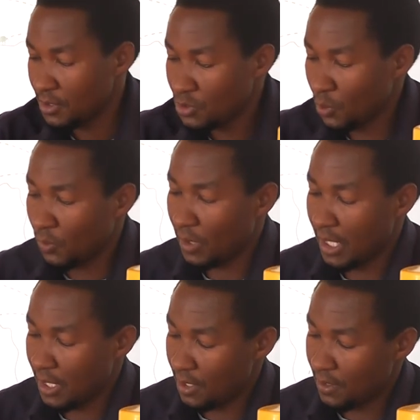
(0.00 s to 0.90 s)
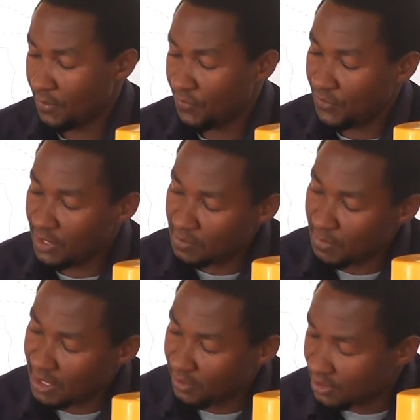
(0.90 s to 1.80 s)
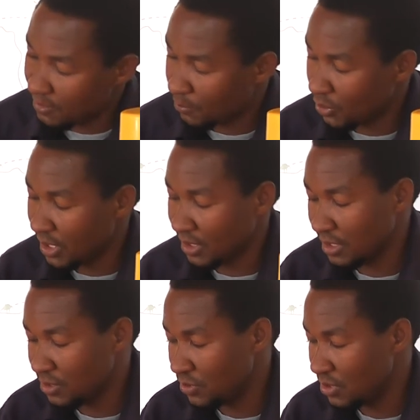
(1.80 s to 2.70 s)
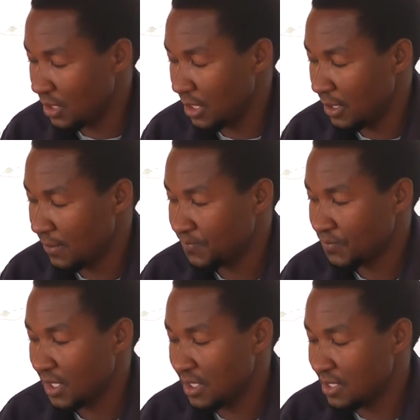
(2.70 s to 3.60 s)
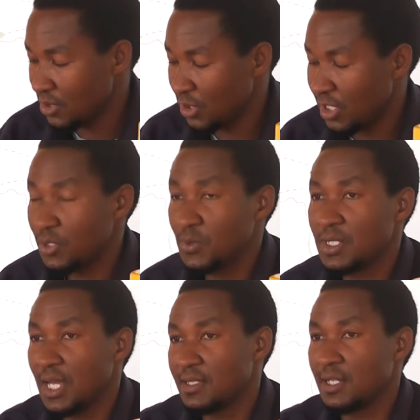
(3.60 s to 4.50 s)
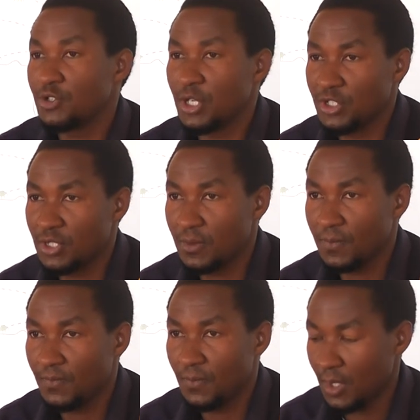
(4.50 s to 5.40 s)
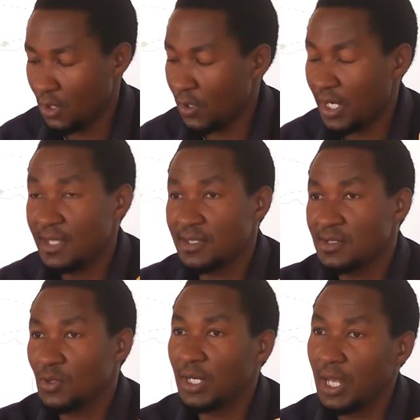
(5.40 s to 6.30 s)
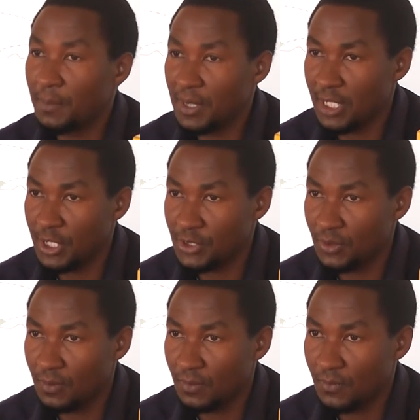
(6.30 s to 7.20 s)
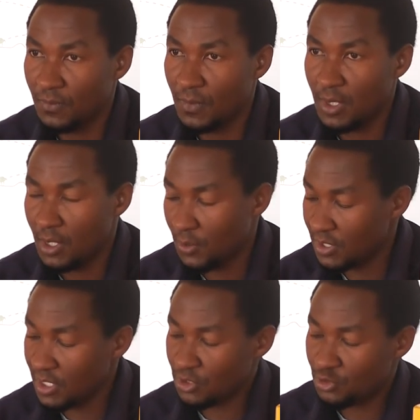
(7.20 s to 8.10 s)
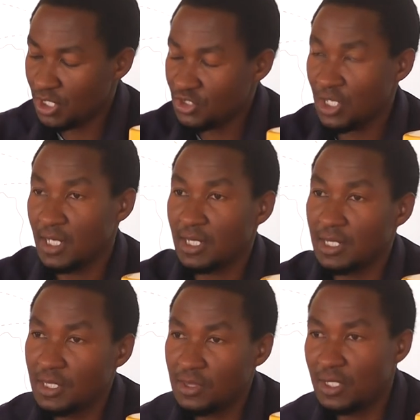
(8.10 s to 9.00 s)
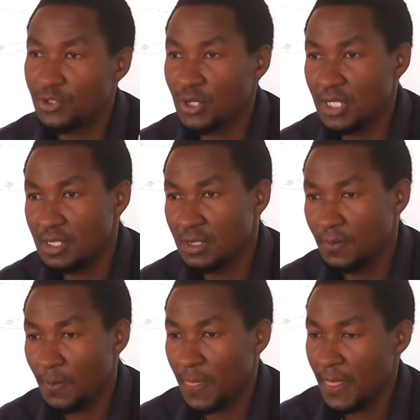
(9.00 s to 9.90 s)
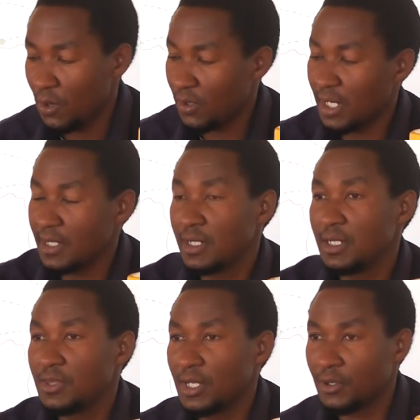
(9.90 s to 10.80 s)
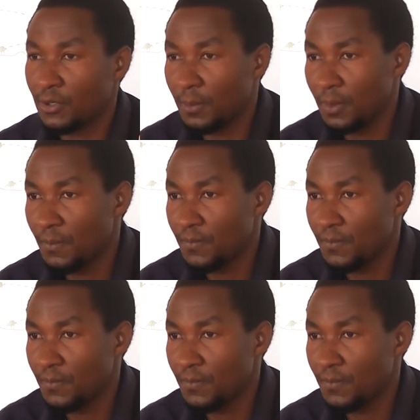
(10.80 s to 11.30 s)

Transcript: So uh, this metarhizium product that you see here is actually used as a drench or as a soil application. You just drench underneath the trees or underneath the crop.